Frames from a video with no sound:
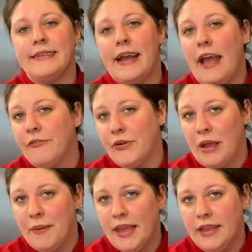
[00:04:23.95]
I have
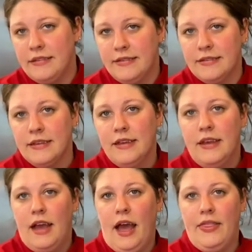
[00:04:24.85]
ramekins
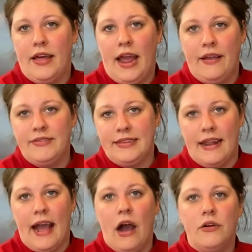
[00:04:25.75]
that I've
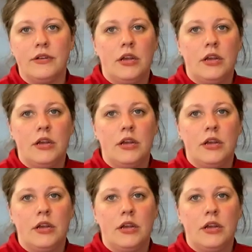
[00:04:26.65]
set out.